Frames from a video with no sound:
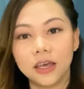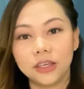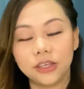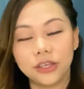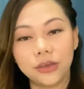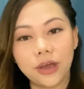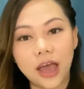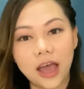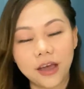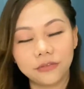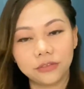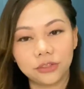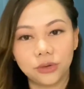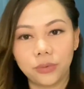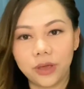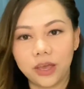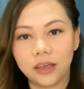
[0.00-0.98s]
You have
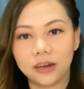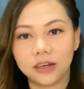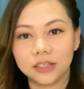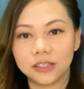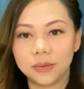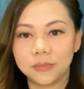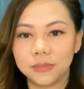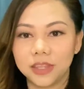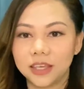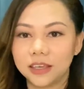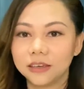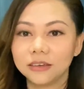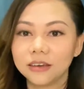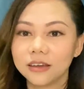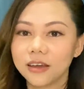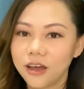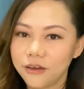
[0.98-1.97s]
to wear something
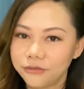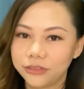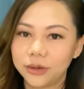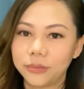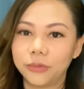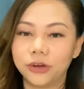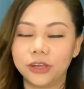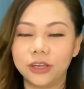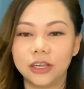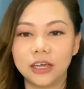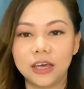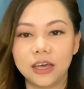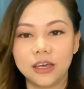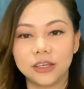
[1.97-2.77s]
comfortable.